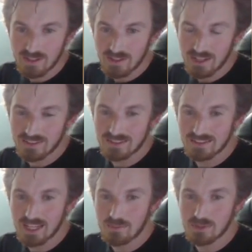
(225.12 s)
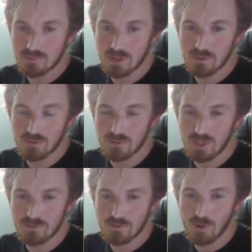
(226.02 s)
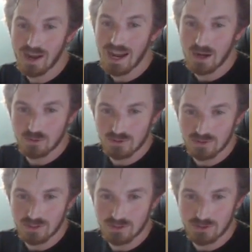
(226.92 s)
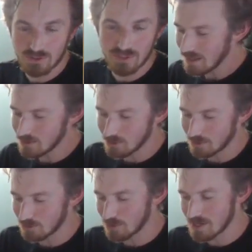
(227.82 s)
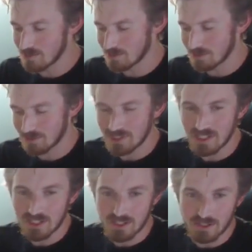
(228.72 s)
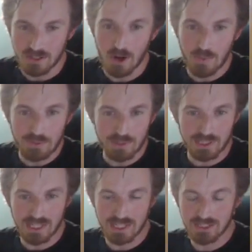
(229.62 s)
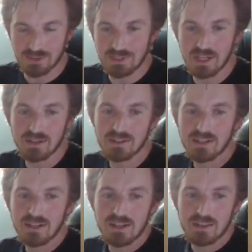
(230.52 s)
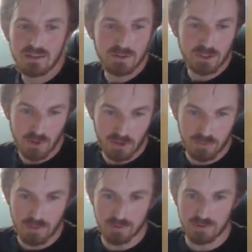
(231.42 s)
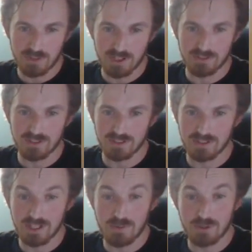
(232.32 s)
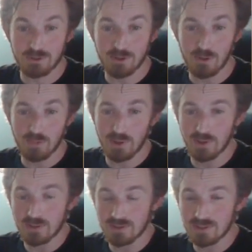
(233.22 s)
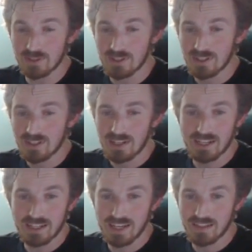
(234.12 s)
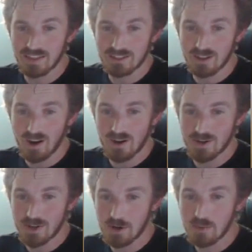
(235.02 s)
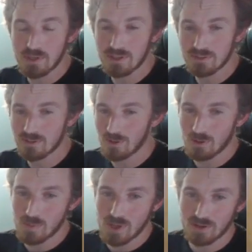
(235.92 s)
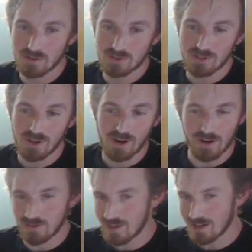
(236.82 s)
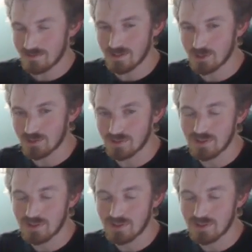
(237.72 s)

That's the same as about 3 to 4 houses on your street. So the short answer is, no, we really can't do that. There's some other people suggesting, can we use solar panels? And again, that's a hard no, because solar panels aren't that efficient.